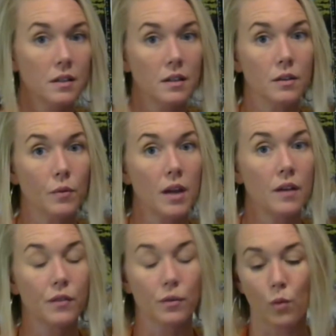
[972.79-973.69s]
the right,
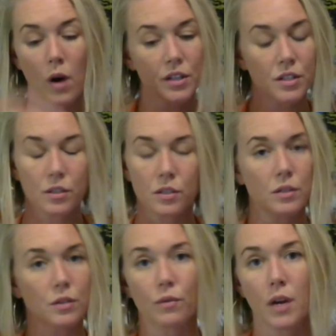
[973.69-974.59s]
if you're watching this,
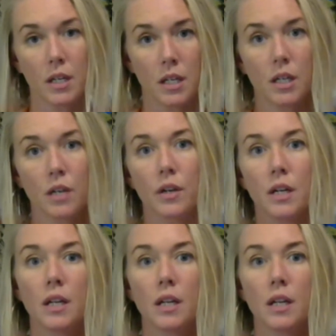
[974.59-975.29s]
you're ready to hear it.